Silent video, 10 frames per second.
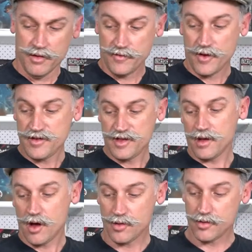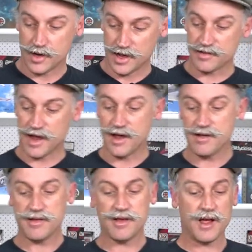First thing that I'll do in this
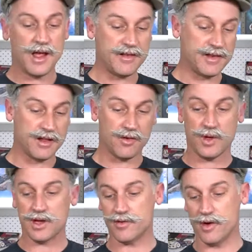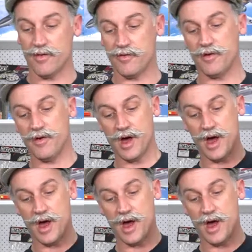case is get the wheels off,